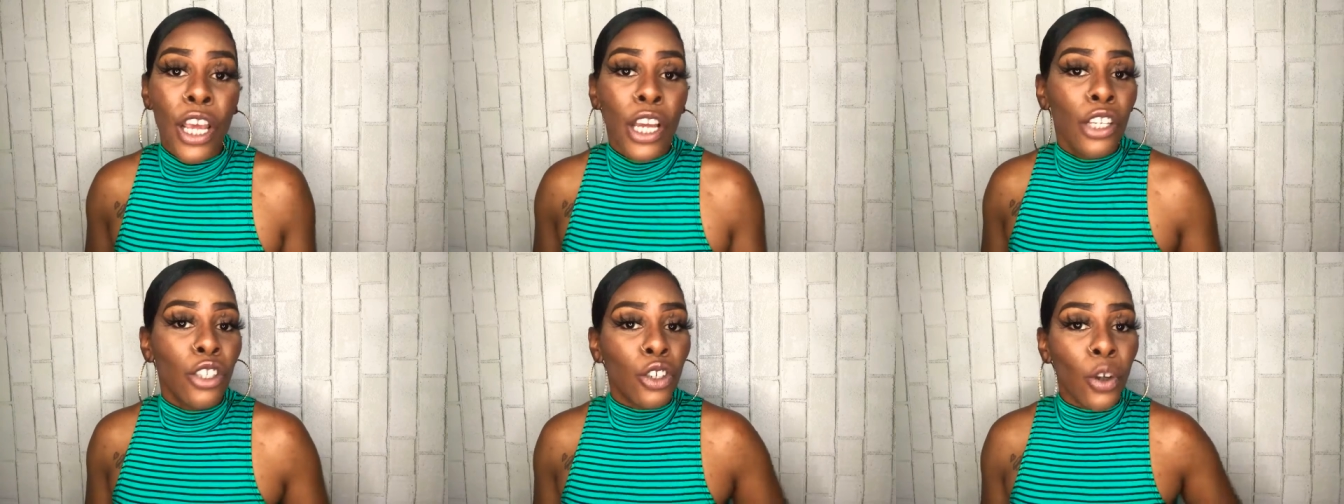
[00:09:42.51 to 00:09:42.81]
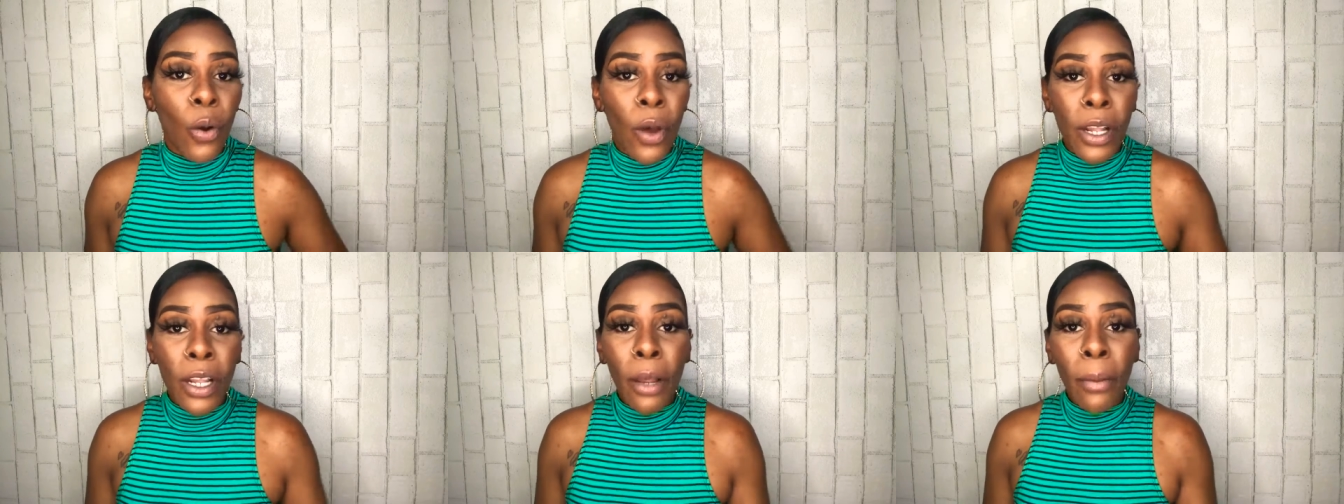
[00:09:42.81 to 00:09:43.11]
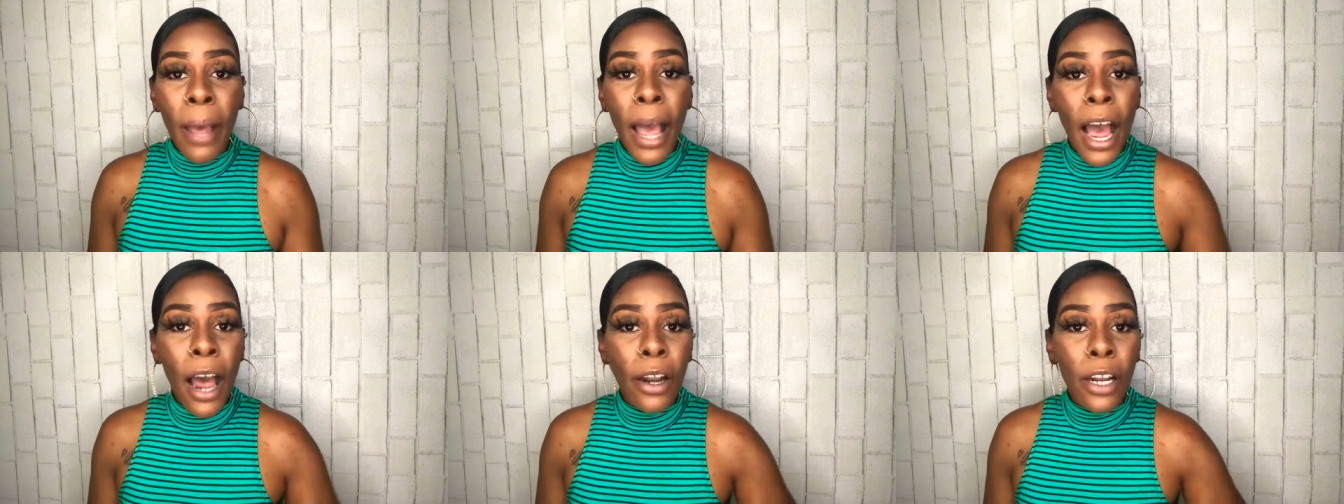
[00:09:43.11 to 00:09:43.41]
showing
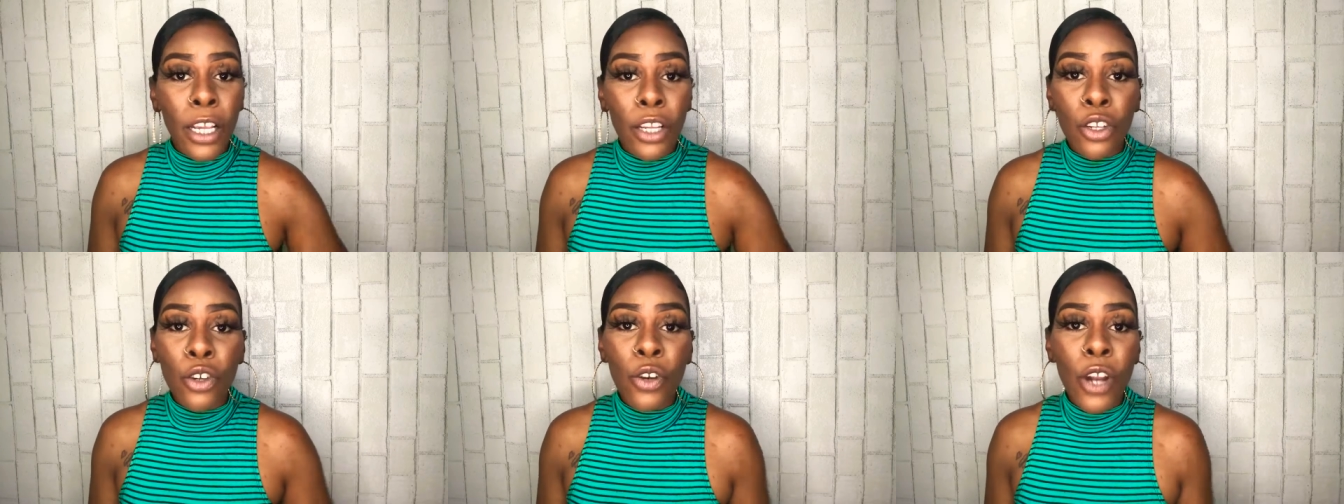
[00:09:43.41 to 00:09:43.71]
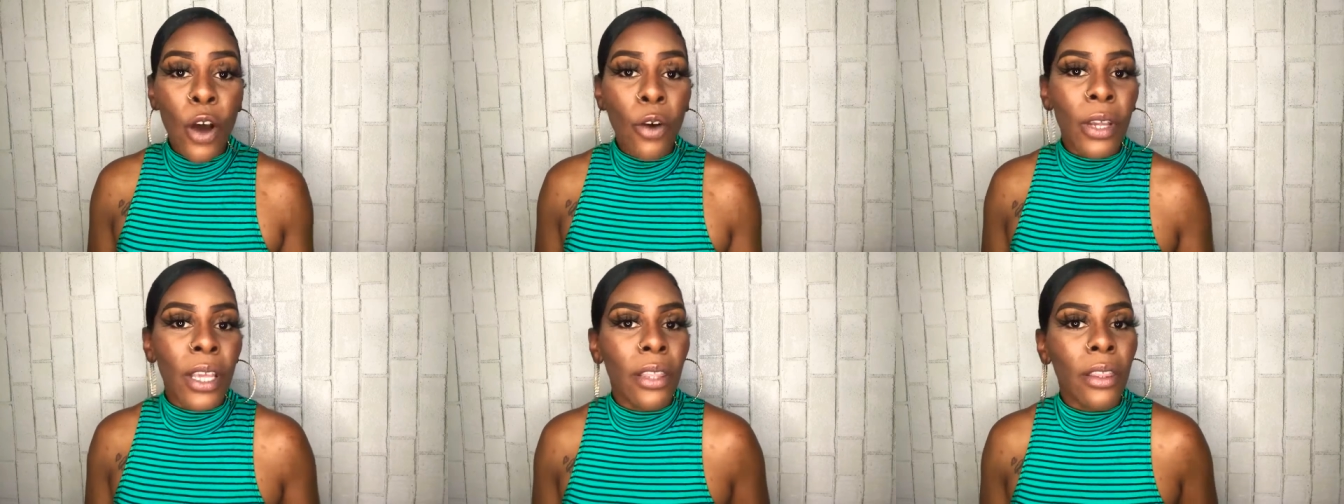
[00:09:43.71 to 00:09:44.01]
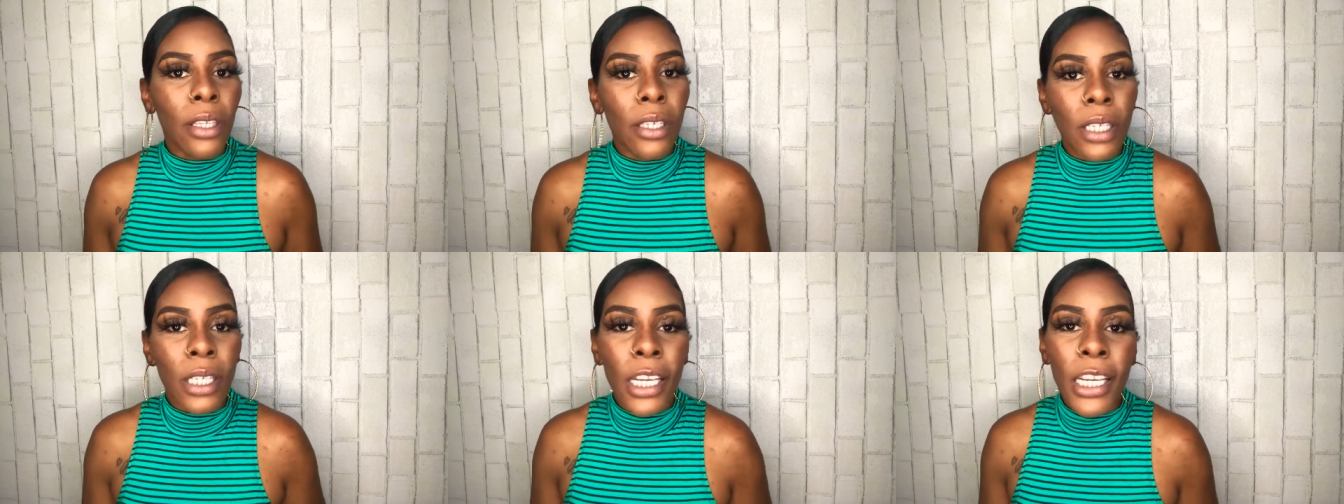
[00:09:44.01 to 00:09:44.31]
them how to you know get
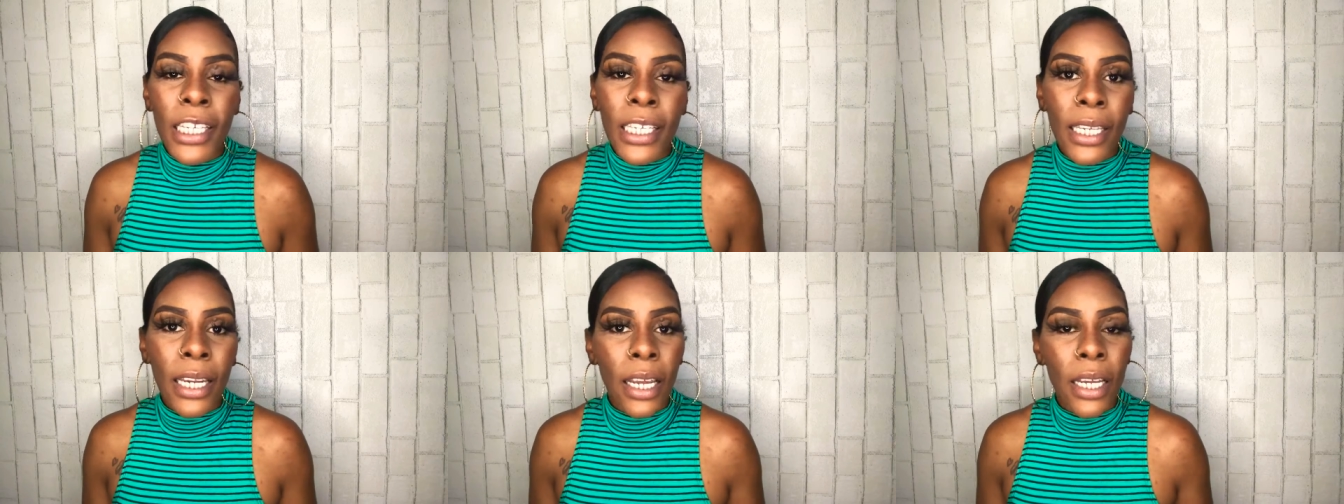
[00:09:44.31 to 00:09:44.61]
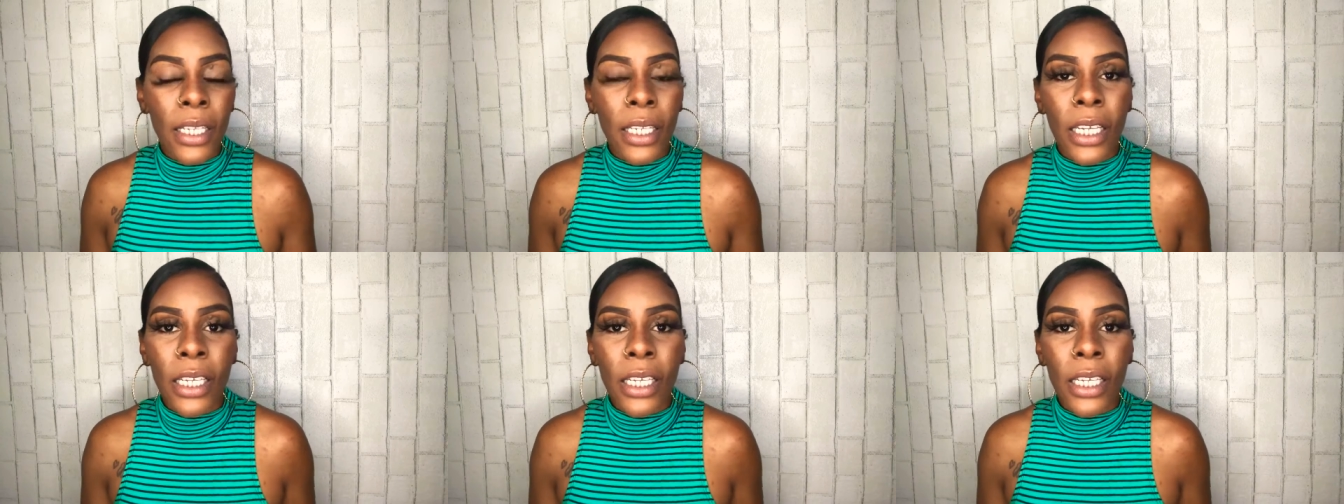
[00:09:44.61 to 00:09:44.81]
the seasonings